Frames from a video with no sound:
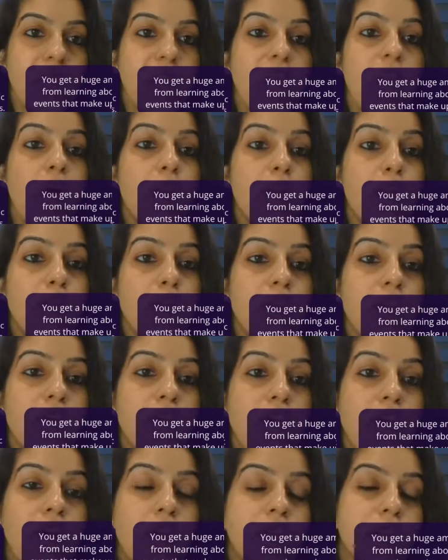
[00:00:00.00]
now
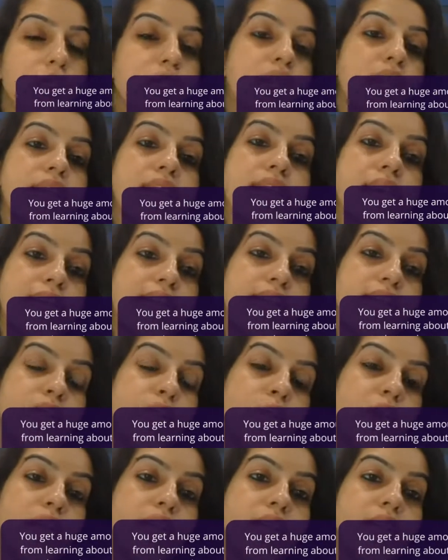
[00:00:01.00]
moving on to the
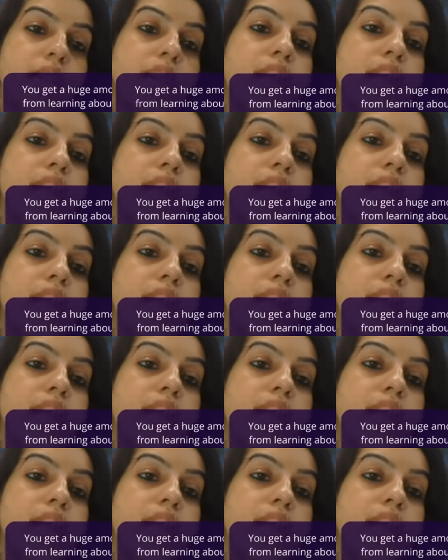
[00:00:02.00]
next one.